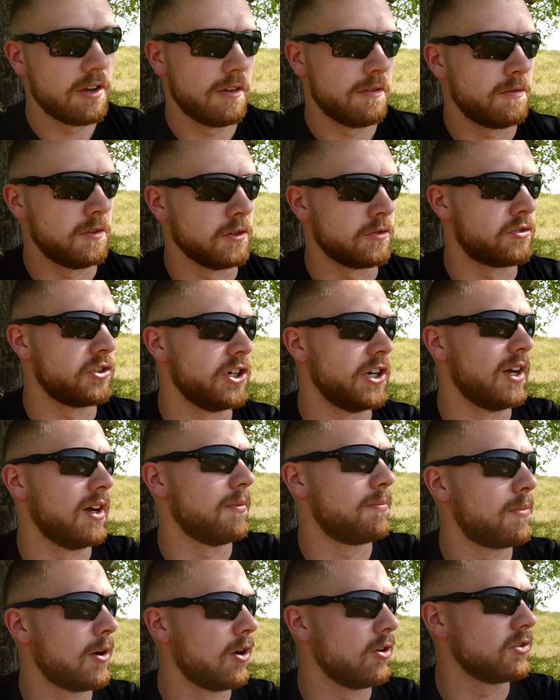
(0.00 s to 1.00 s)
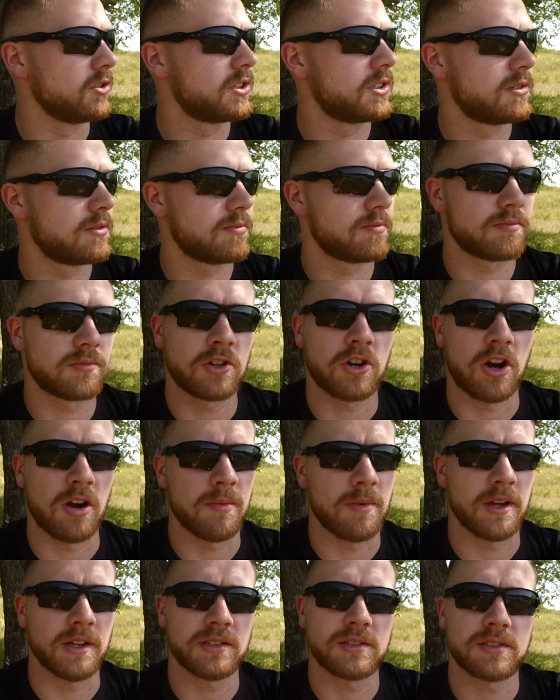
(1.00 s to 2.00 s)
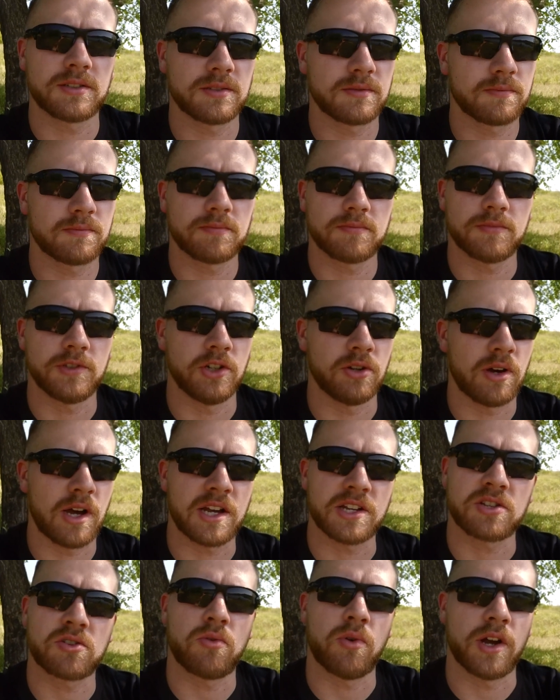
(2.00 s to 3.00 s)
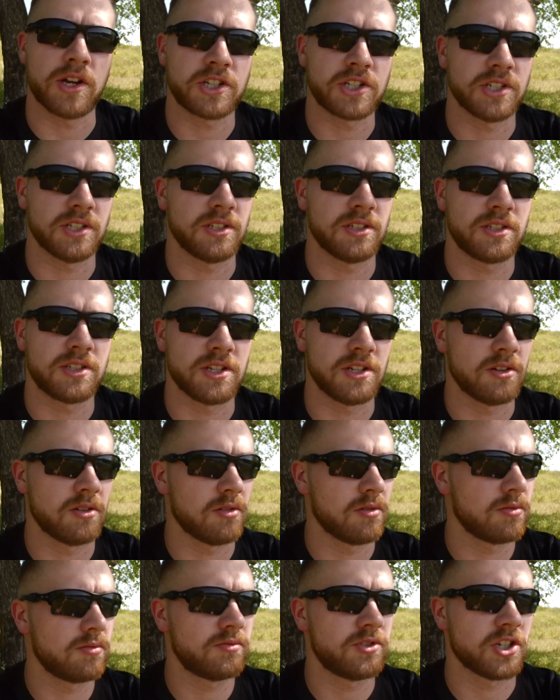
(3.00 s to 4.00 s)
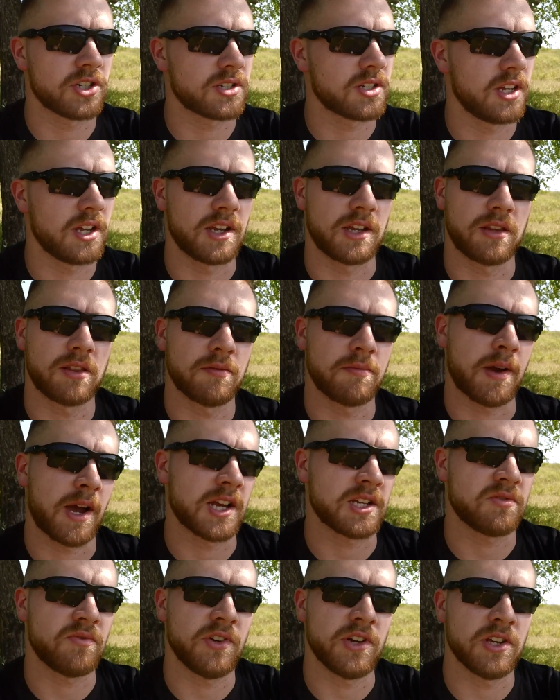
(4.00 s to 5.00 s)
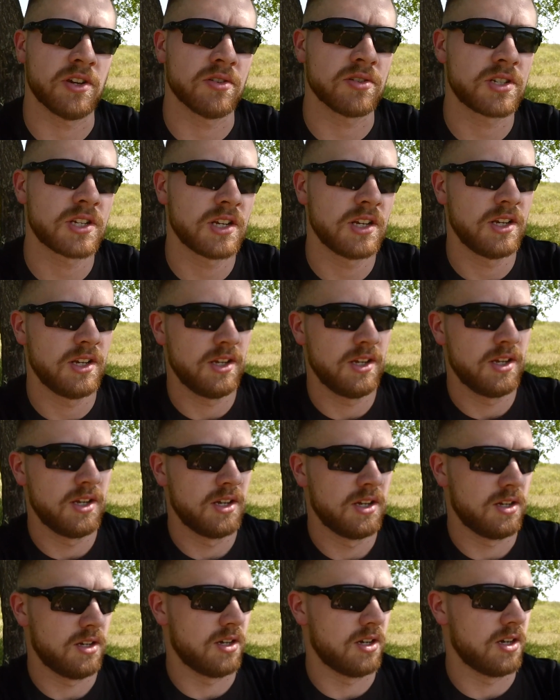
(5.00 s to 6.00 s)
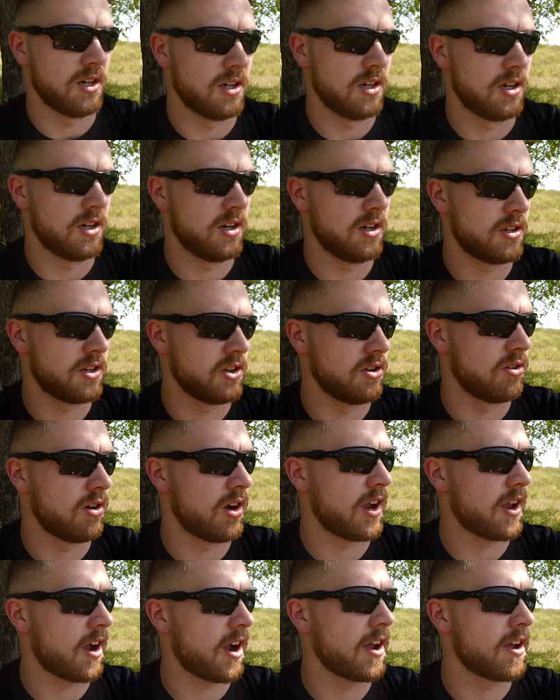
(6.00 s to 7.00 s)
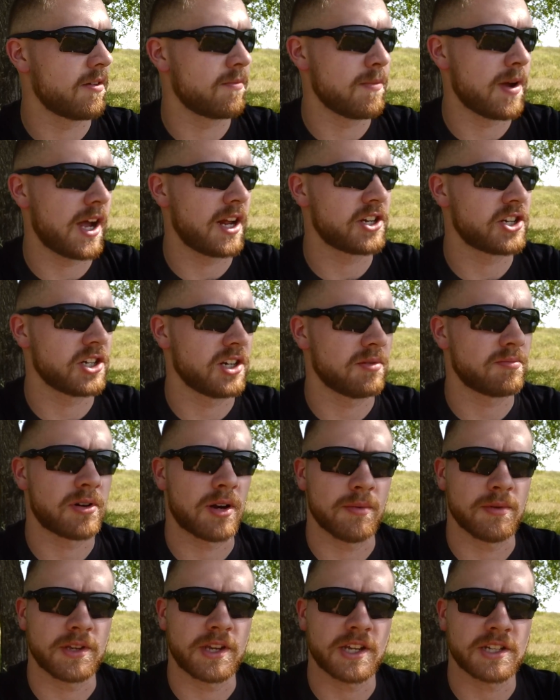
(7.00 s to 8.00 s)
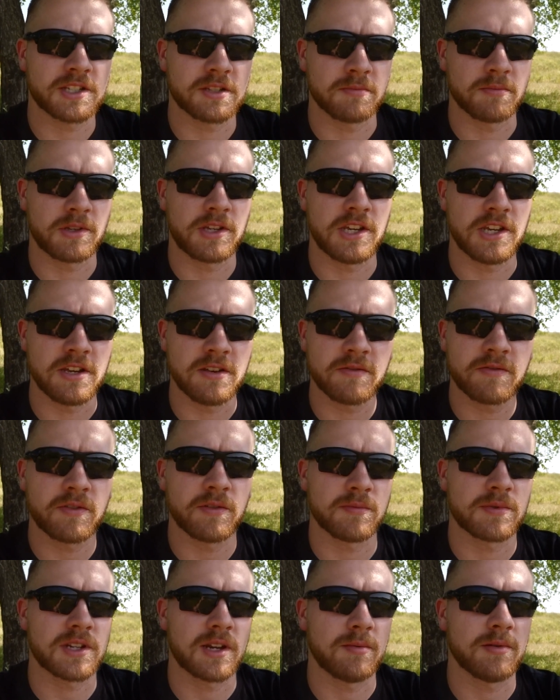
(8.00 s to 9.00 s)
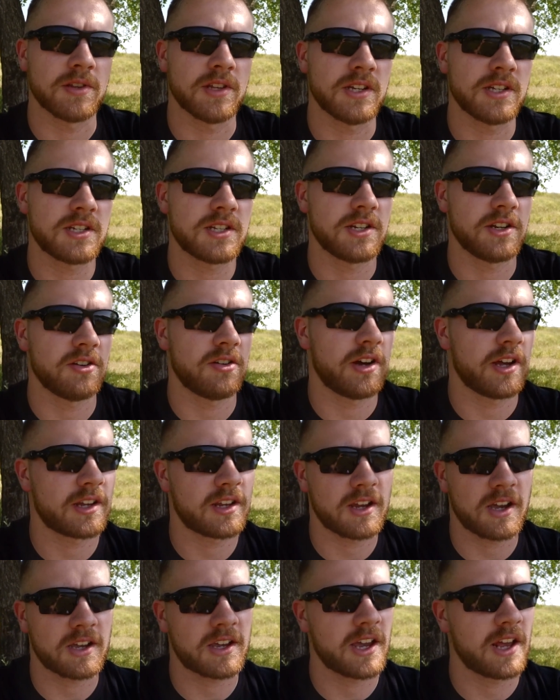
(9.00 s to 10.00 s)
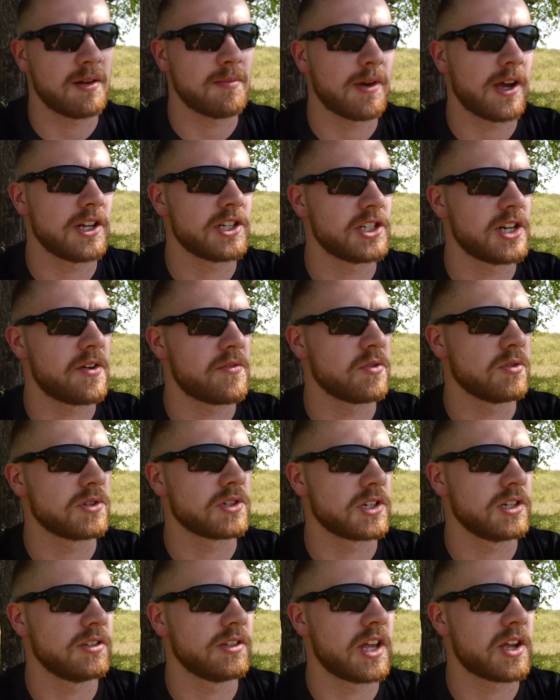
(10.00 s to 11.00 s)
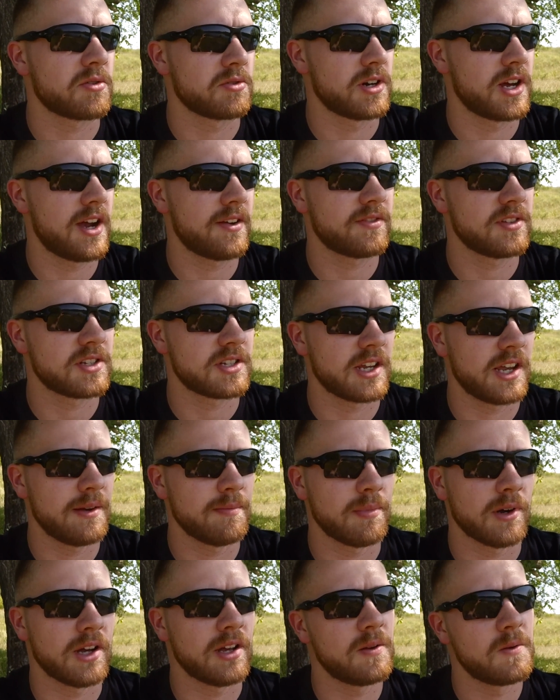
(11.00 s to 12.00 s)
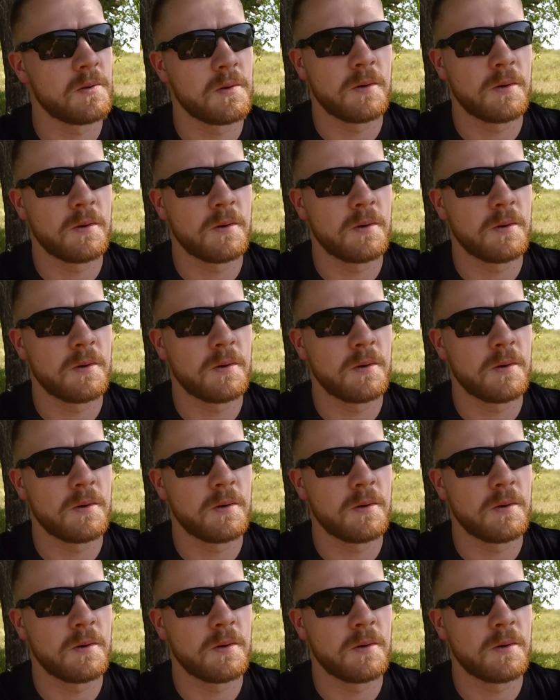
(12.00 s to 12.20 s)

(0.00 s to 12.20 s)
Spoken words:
Feel free to post, comment, you know, ask questions, you know, just like in the past videos. You know, I imagine I'll probably get some heat from some of this. You know, I can't imagine everyone's gonna like what I have to say, but